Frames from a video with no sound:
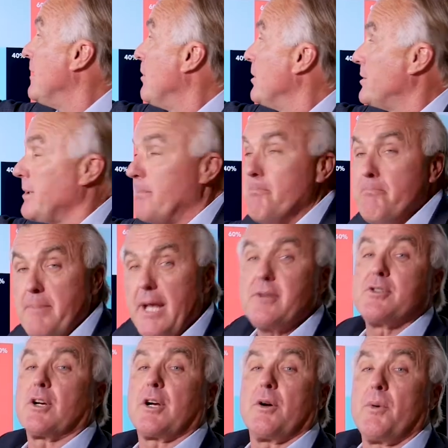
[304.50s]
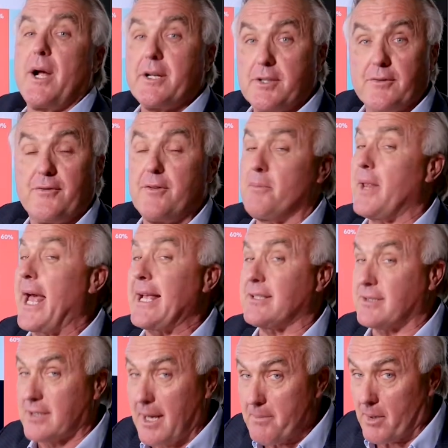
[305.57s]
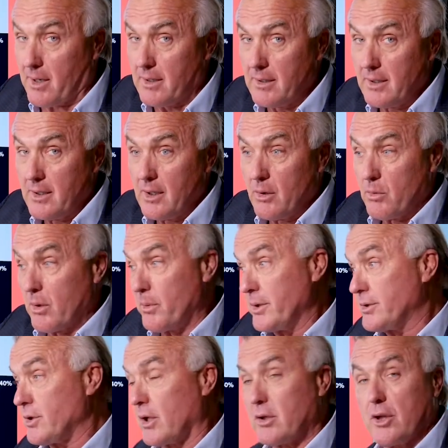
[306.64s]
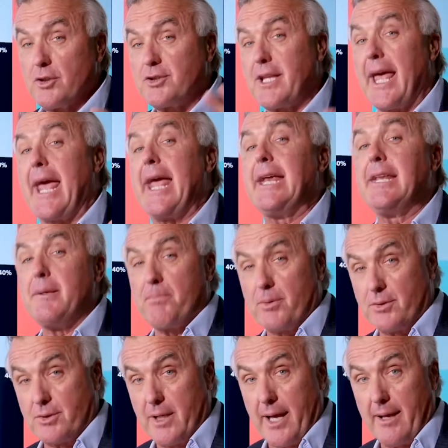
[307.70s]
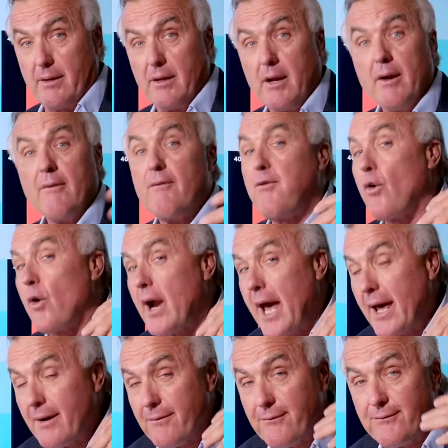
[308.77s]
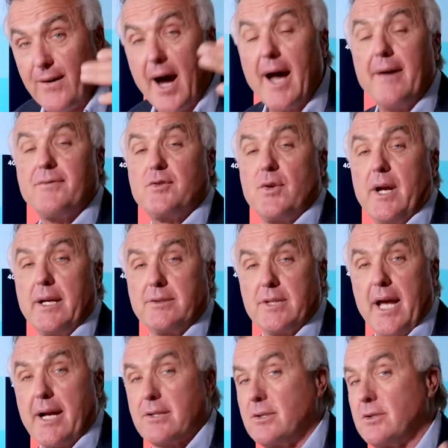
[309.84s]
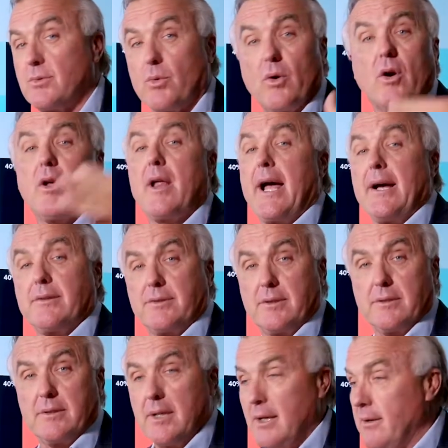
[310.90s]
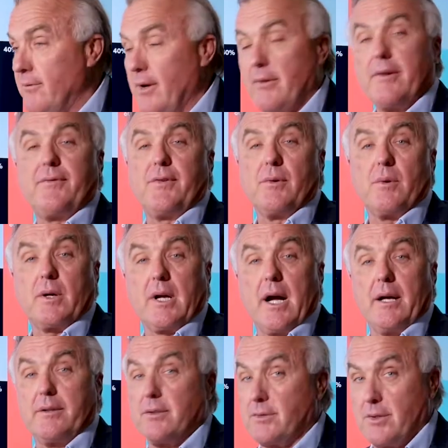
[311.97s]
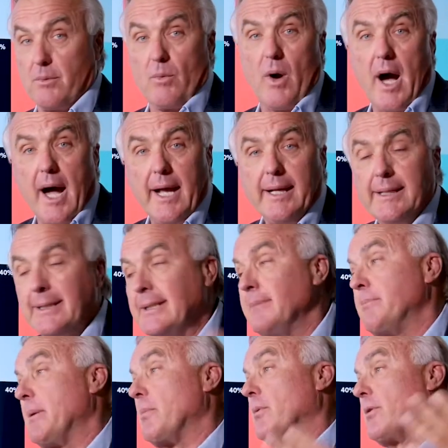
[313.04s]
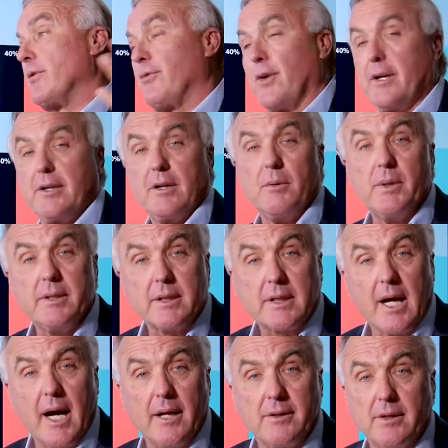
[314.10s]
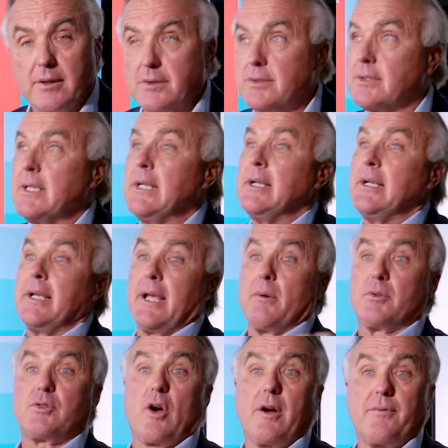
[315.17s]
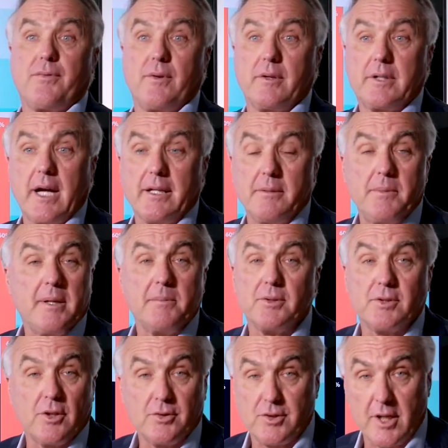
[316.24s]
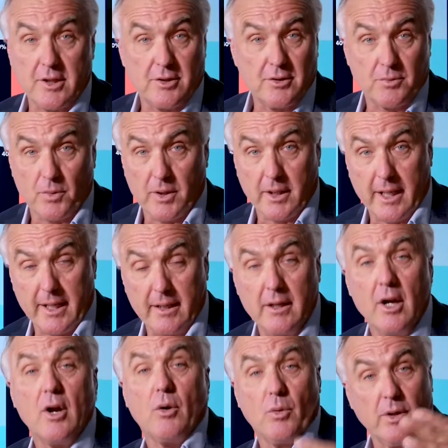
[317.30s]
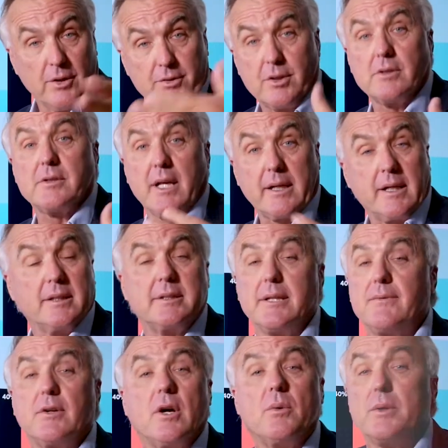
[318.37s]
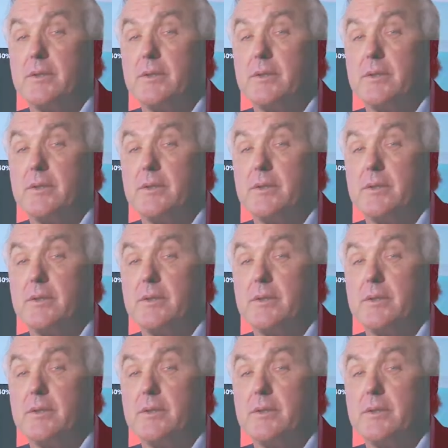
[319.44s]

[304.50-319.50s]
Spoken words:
was a major correction from last summer where we saw close to 80%. 4 out of 5 transactions were all houses. Very few were condos. And why? People were afraid to go into condos. It was hard for condominium associations weren't letting realtors like us even go